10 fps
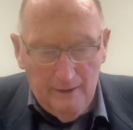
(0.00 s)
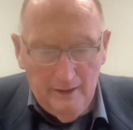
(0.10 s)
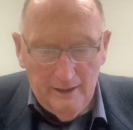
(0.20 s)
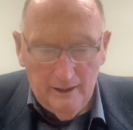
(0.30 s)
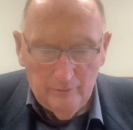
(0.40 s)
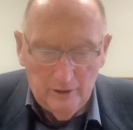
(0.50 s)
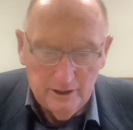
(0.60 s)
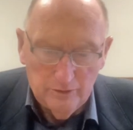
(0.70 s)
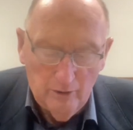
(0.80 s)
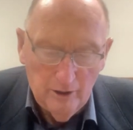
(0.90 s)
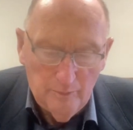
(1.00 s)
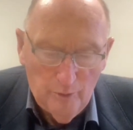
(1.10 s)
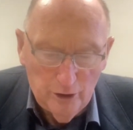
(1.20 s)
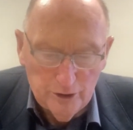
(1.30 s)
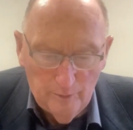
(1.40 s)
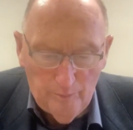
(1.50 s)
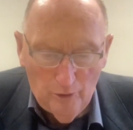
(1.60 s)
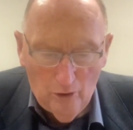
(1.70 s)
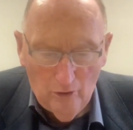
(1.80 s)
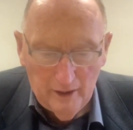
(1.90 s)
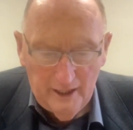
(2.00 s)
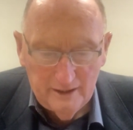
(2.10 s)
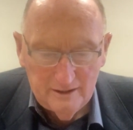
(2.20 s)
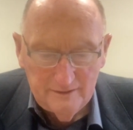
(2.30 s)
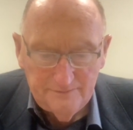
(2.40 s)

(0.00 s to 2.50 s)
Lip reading: In other words, what the Apostle Paul is